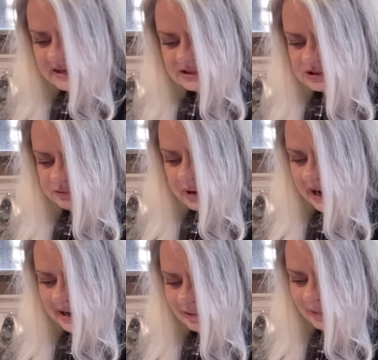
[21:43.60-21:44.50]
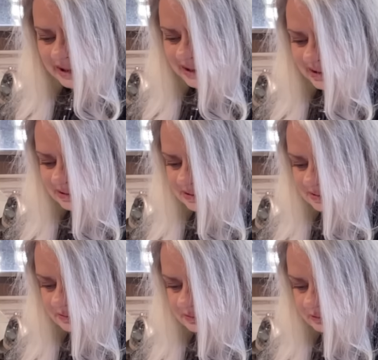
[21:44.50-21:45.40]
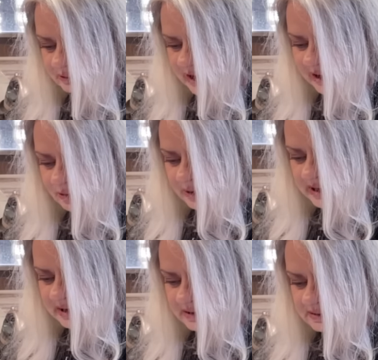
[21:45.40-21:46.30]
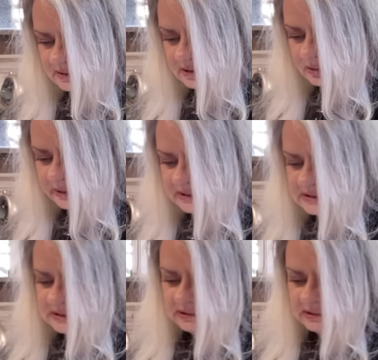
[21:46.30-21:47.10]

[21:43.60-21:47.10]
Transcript: it's ragweed. Ragweed, according to the